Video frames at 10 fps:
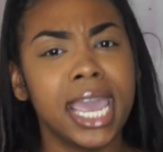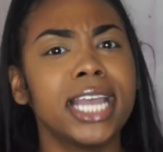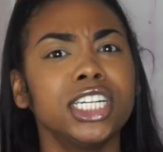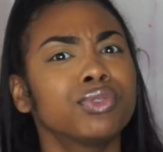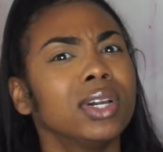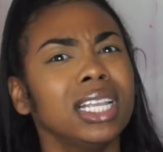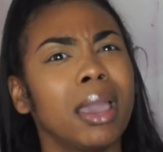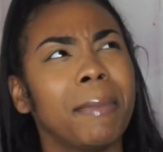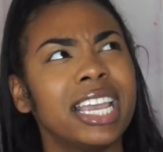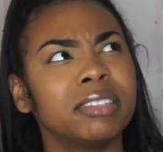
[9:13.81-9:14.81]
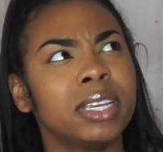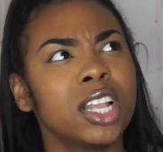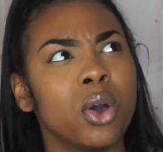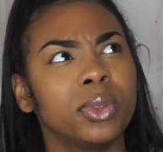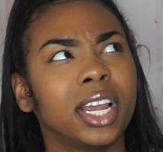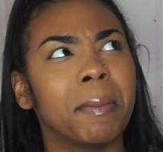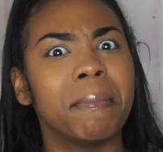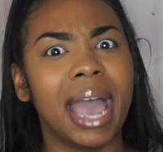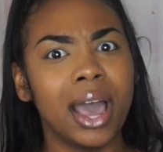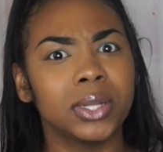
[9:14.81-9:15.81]
It just really amazed me though, their
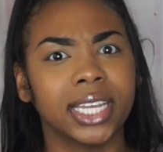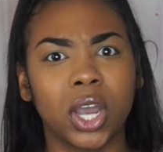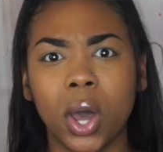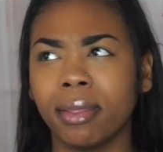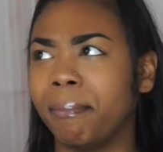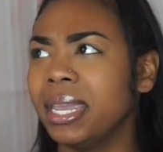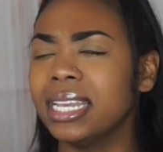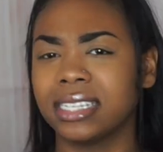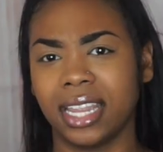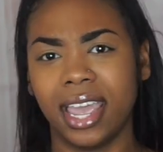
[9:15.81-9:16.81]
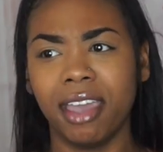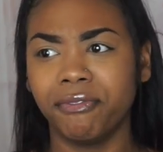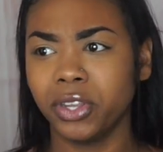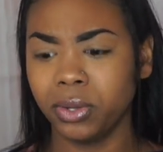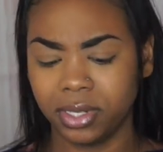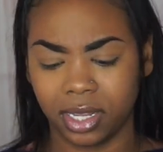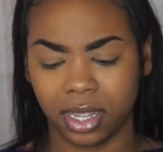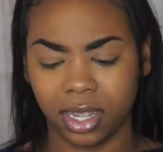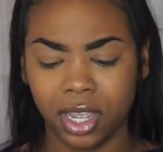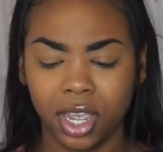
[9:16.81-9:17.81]
mouths, like all the B's and the F's and
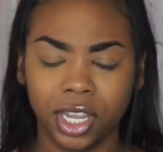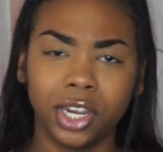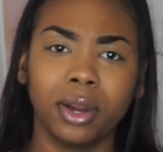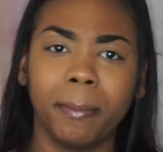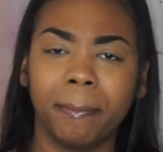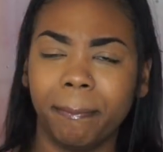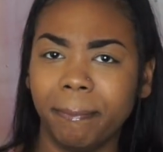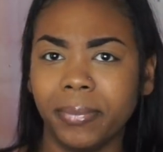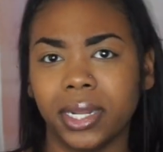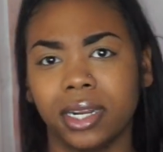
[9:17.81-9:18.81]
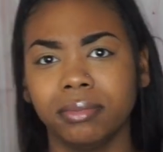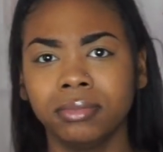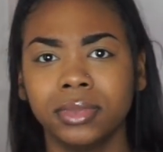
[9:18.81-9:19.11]
the you're and